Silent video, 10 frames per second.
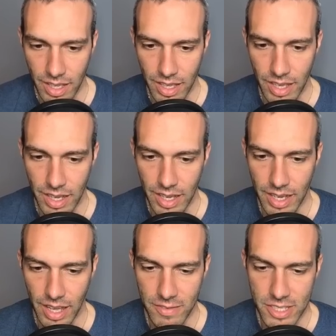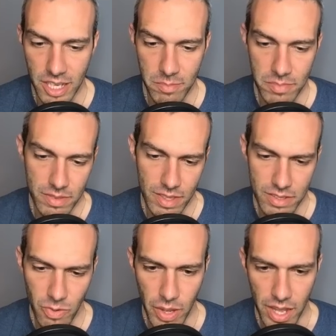Heavy Slam. That's
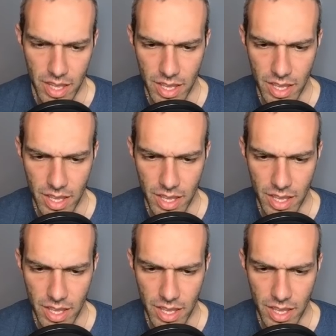okay.